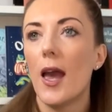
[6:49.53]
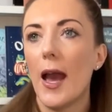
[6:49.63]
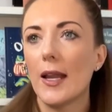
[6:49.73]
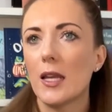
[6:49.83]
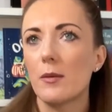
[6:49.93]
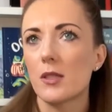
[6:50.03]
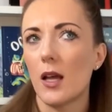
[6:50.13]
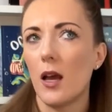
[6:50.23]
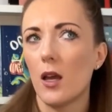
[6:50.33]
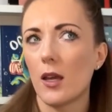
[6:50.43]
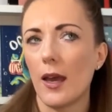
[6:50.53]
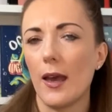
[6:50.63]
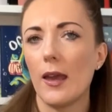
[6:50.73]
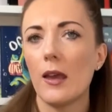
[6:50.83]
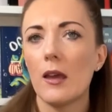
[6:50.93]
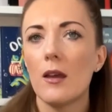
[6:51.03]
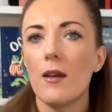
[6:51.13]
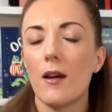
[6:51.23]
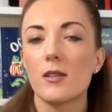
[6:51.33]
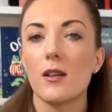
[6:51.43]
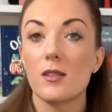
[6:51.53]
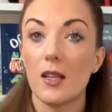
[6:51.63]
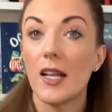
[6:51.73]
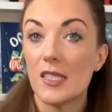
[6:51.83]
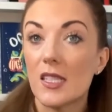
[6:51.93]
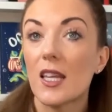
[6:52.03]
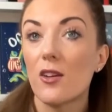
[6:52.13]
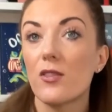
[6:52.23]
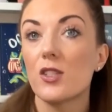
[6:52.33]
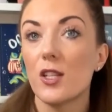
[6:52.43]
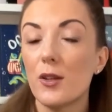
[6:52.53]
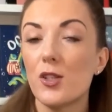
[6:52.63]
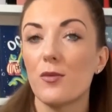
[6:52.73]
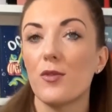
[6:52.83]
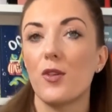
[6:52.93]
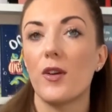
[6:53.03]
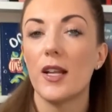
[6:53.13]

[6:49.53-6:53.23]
And he was like, okay. I was like, so let's think of a solution for it.